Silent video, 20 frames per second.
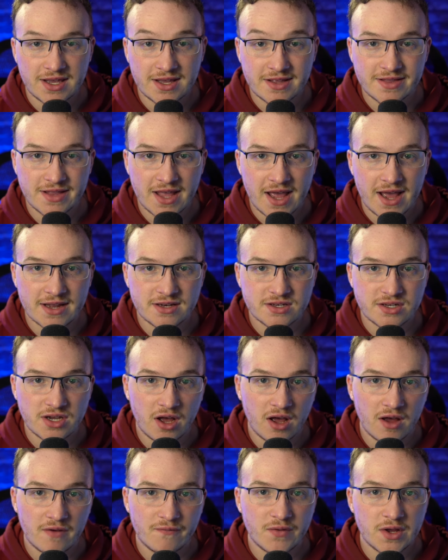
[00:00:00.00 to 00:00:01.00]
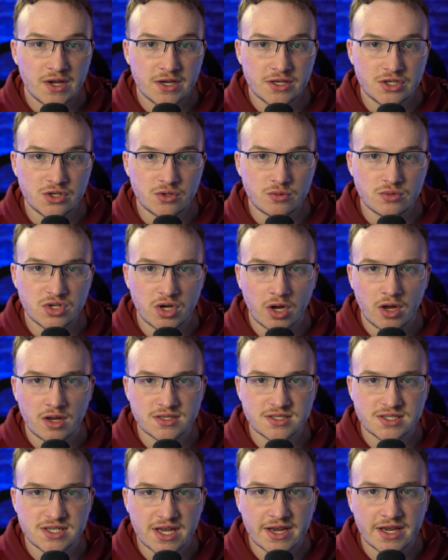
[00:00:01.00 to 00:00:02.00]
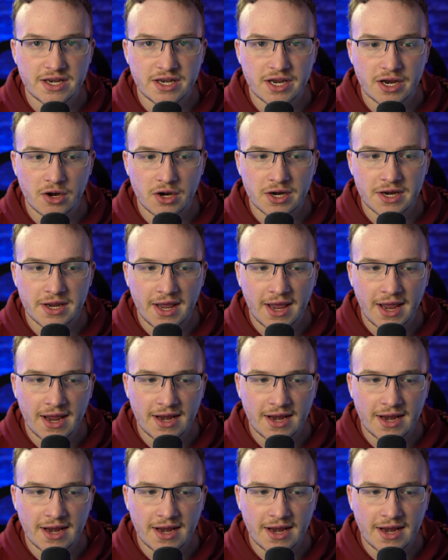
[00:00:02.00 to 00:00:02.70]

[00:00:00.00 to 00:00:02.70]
in that tough Utah secondary,